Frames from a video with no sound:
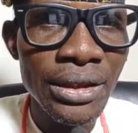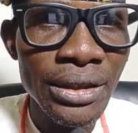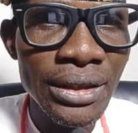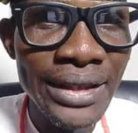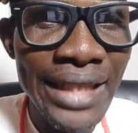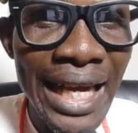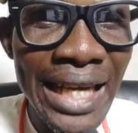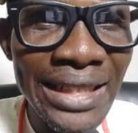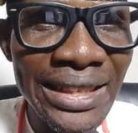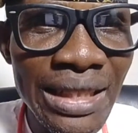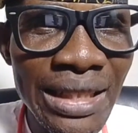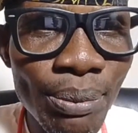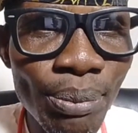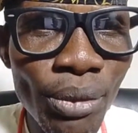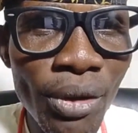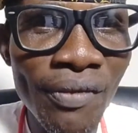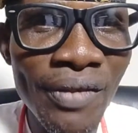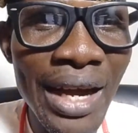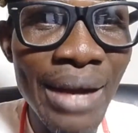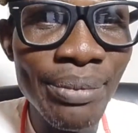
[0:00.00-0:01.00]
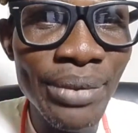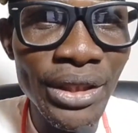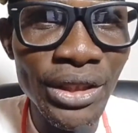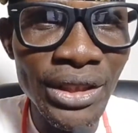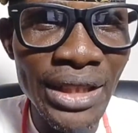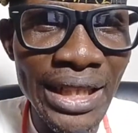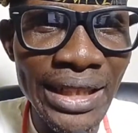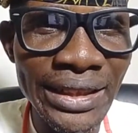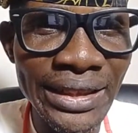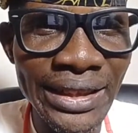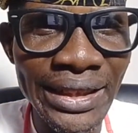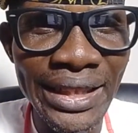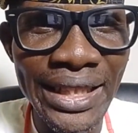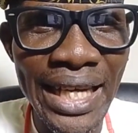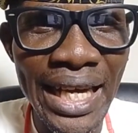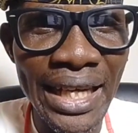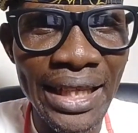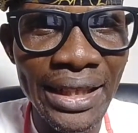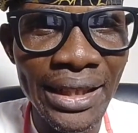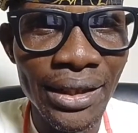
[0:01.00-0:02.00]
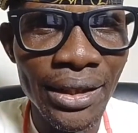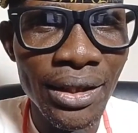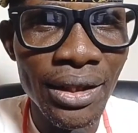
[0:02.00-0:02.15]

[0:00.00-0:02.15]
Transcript: there is a proverb in Nigeria